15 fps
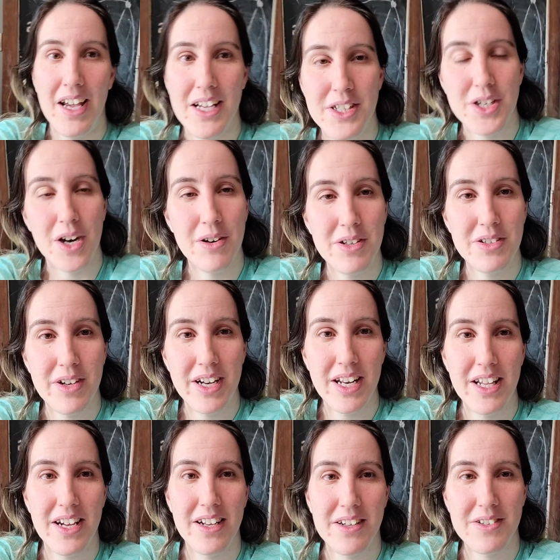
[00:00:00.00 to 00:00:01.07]
It's always
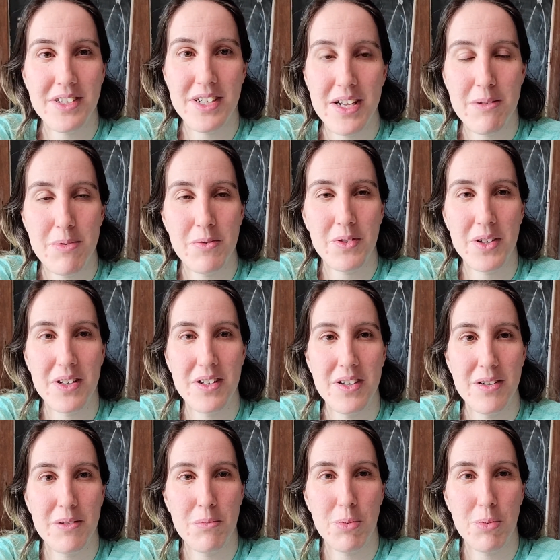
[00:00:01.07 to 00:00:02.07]
raining here. That was the name of a